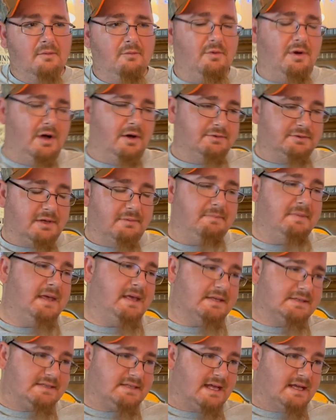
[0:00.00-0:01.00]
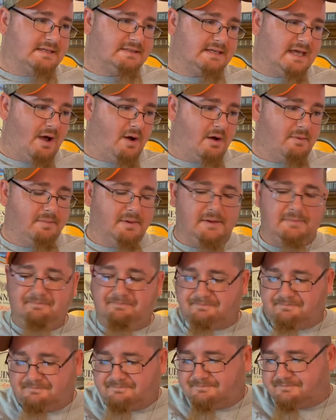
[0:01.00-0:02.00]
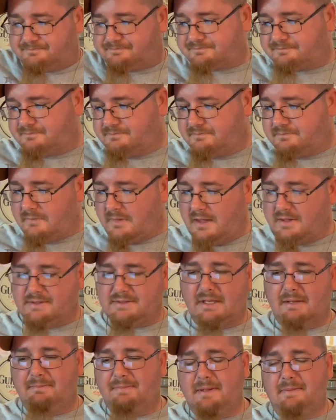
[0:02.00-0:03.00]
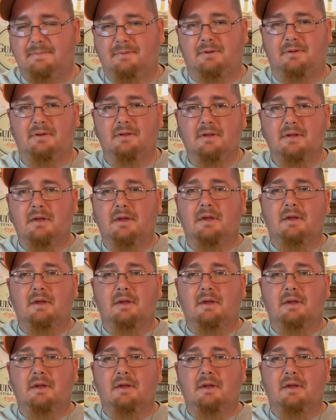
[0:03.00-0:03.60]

Well, to me it's not sour, but some people